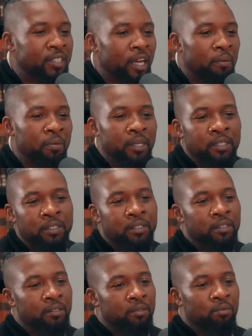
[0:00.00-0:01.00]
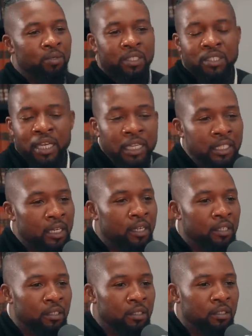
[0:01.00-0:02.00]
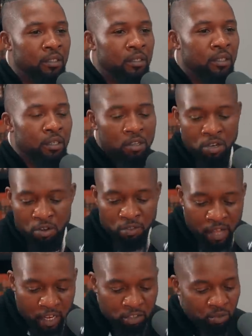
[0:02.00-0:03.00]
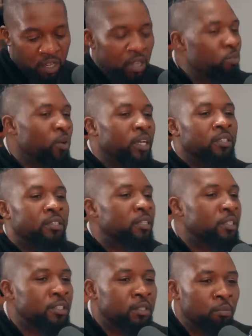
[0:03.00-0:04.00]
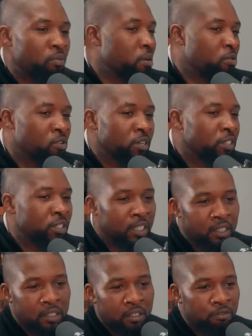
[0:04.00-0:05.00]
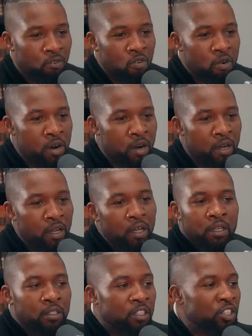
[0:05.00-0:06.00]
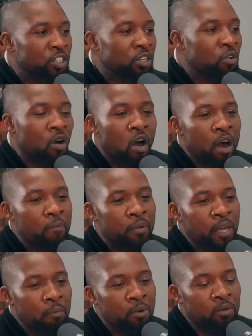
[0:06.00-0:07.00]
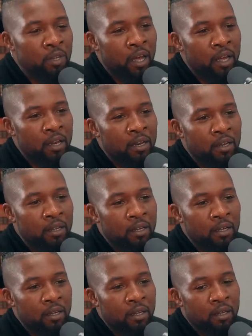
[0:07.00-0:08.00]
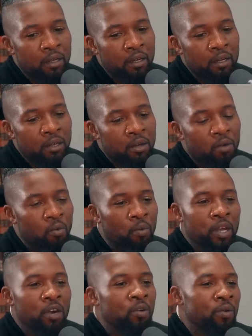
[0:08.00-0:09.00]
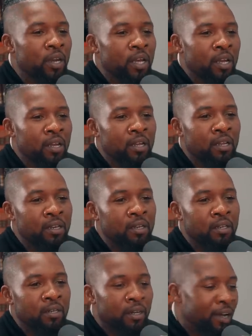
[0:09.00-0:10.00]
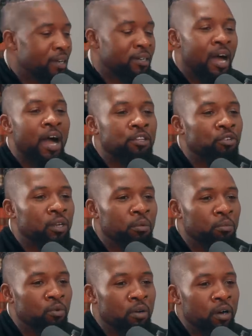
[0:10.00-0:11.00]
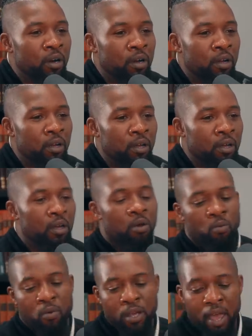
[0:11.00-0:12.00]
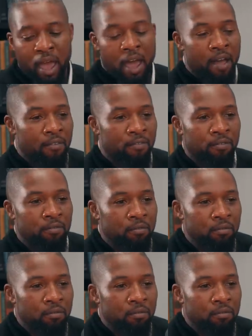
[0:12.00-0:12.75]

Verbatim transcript: Sebi's was teaching us mm-hmm. you know that's what he went to the supreme court justice for to show our people that we don't need a doctor anymore we have